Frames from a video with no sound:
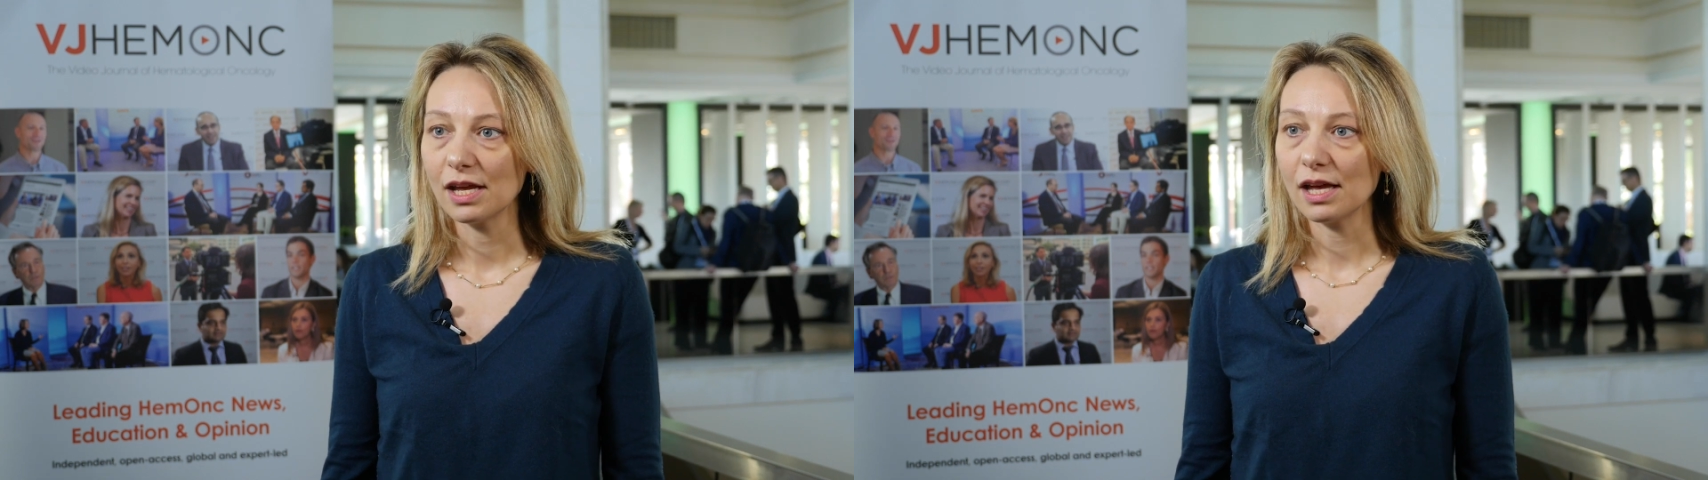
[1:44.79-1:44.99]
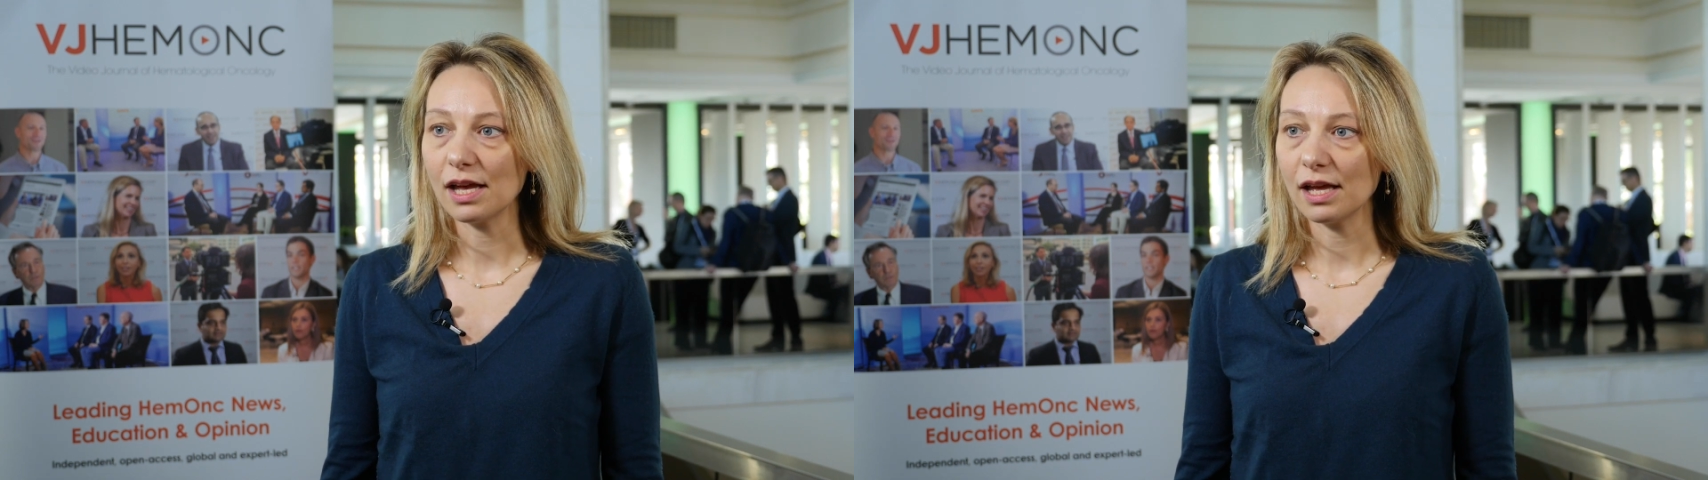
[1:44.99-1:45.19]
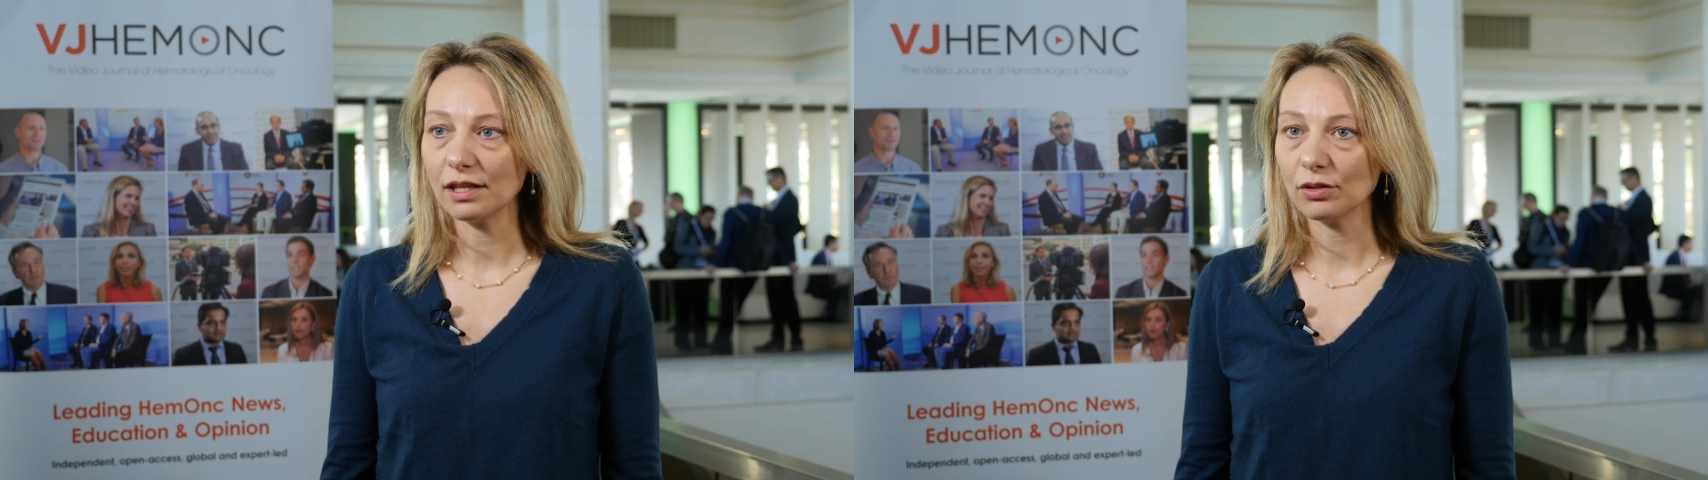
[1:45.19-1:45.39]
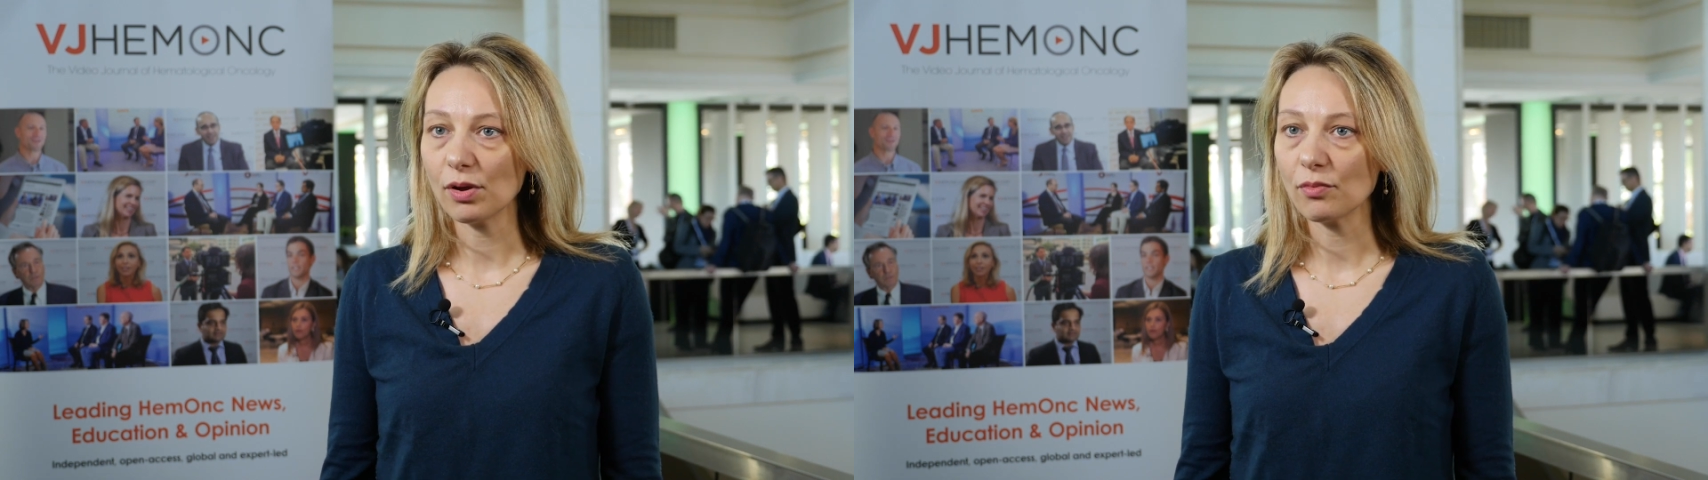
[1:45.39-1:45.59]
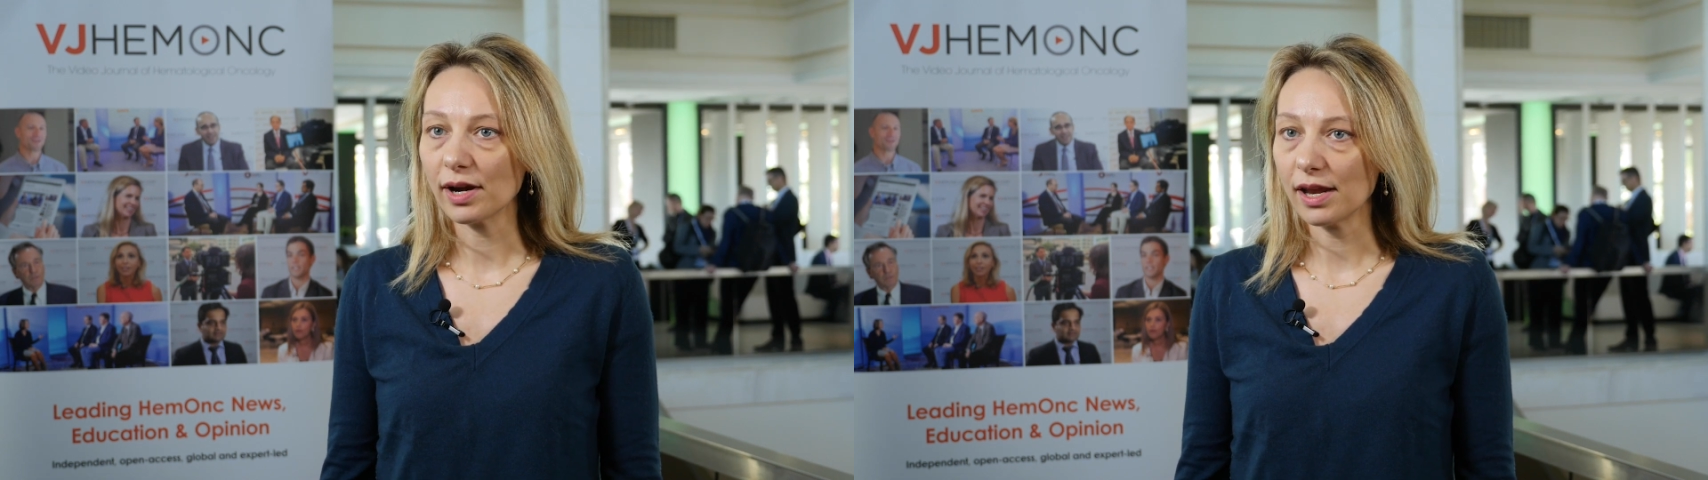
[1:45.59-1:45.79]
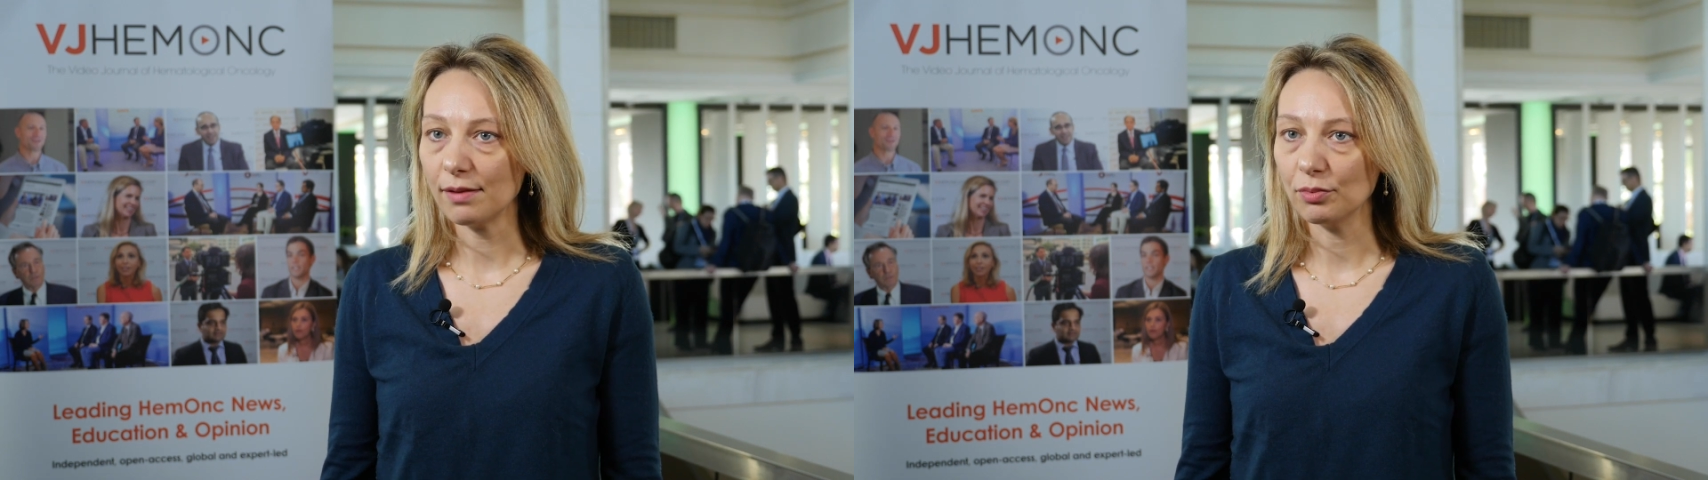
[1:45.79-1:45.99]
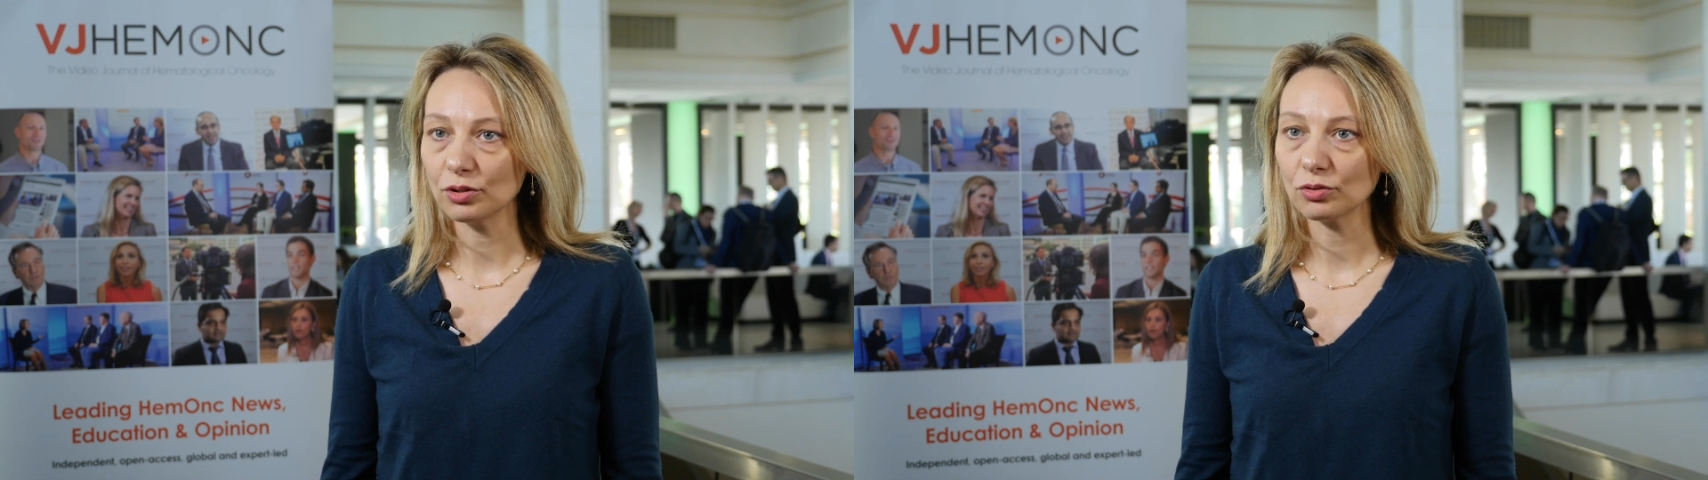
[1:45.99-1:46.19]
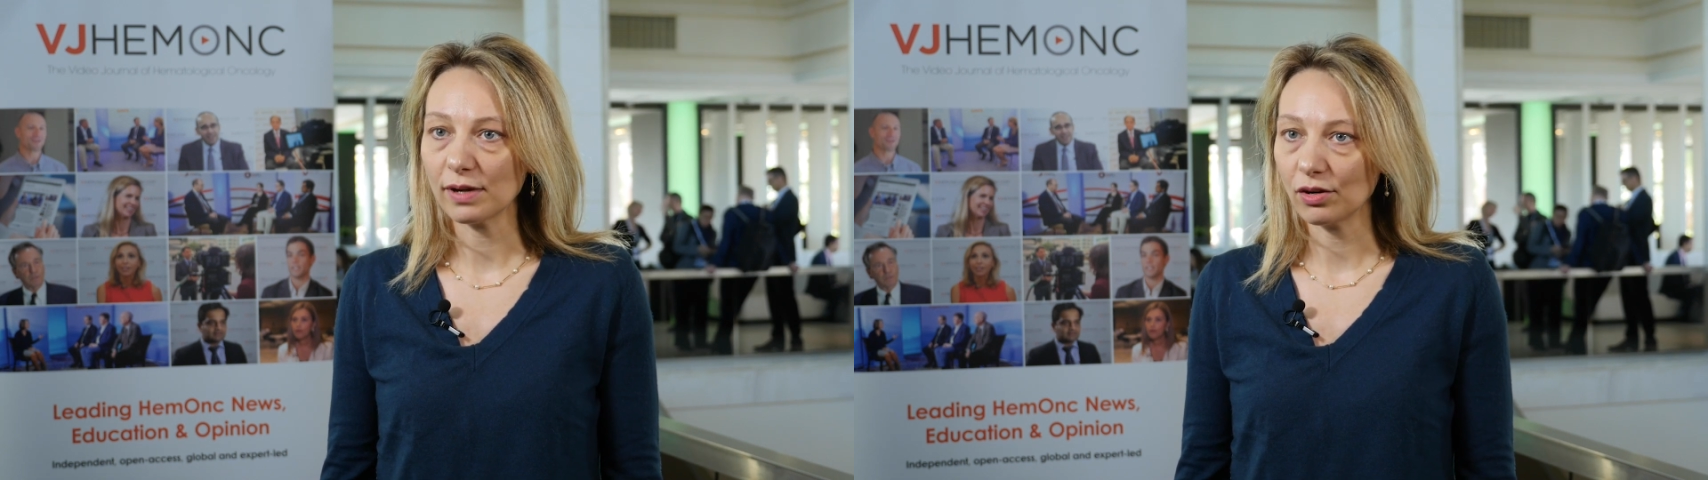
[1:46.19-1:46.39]
and we were able
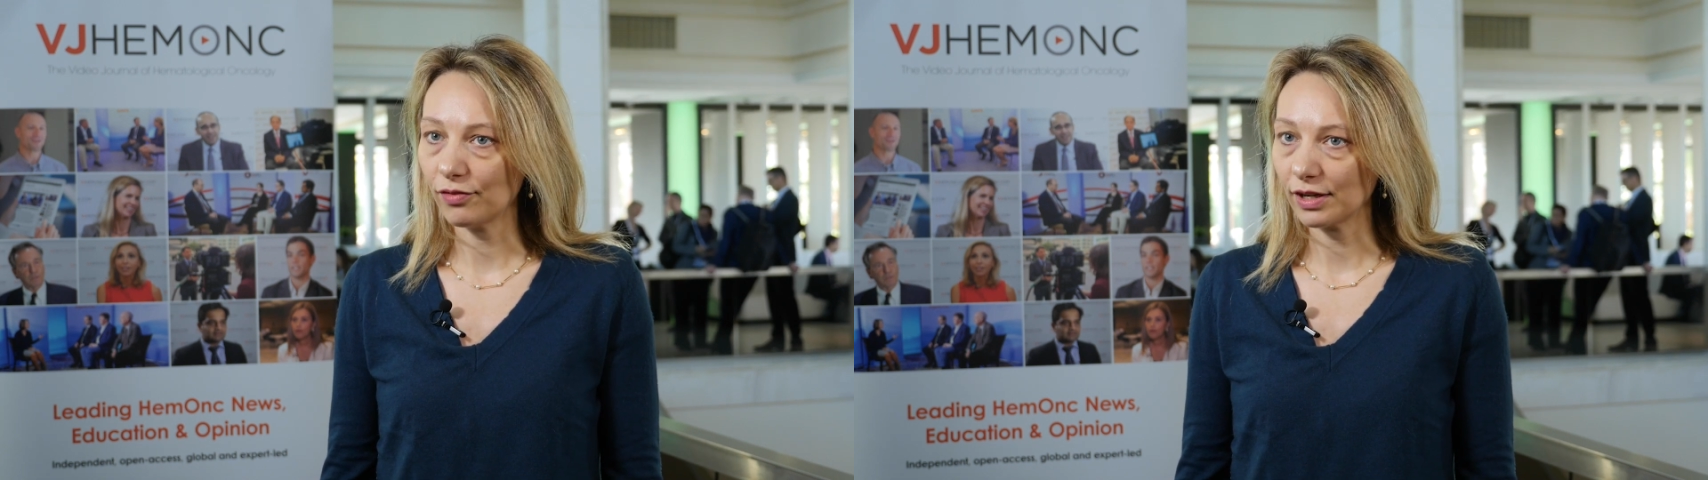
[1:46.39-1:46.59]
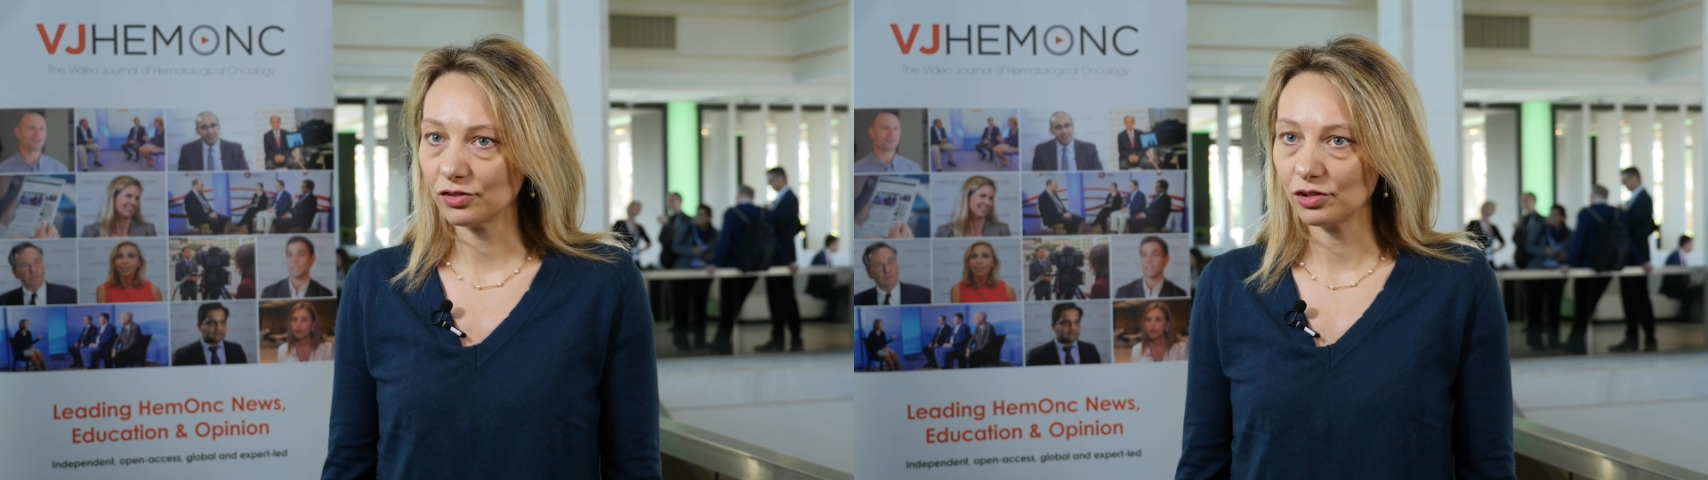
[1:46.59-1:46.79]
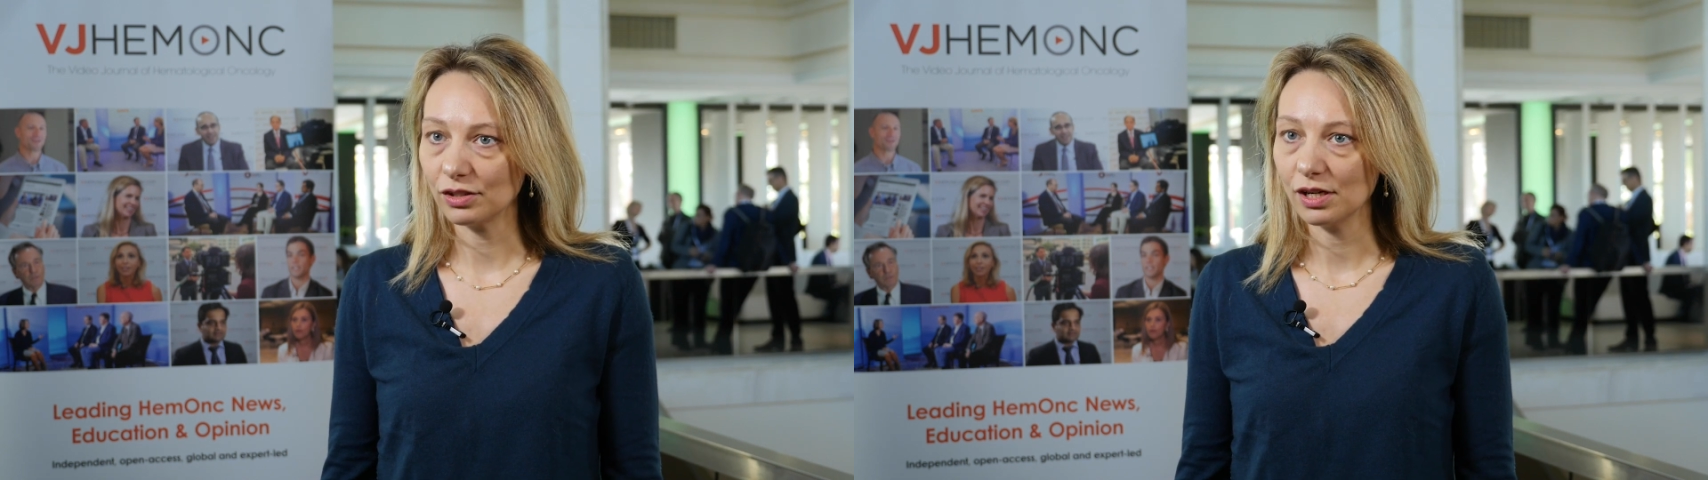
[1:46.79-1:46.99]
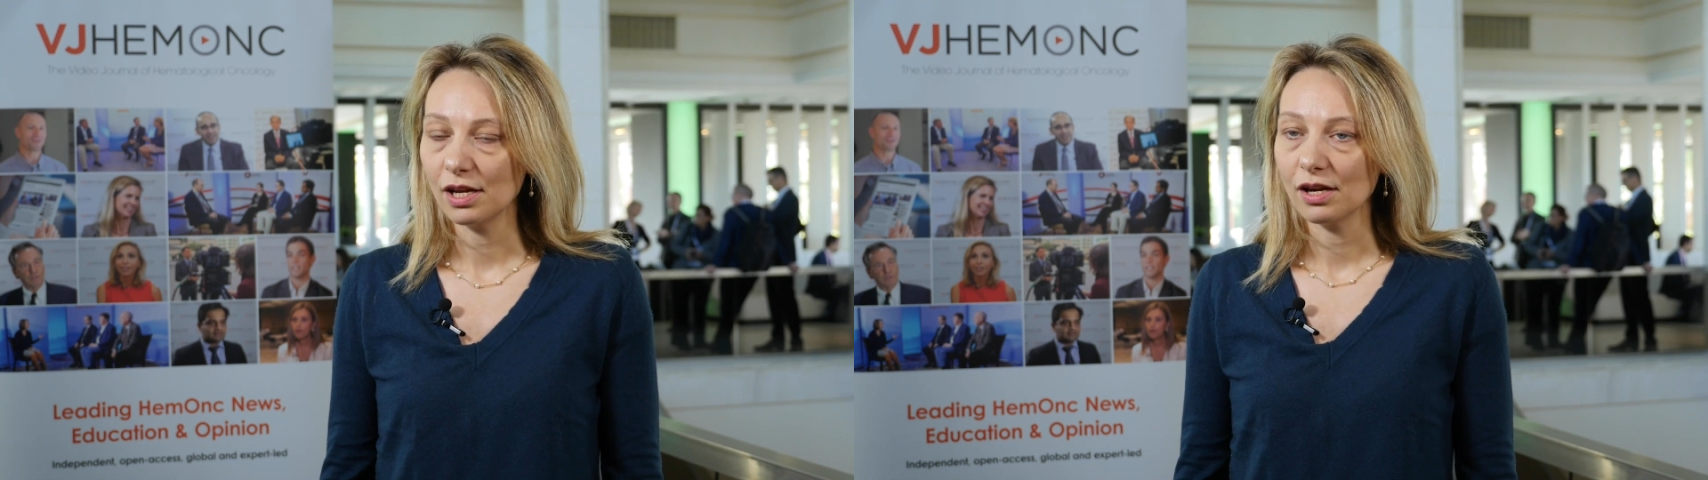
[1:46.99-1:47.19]
to manufacture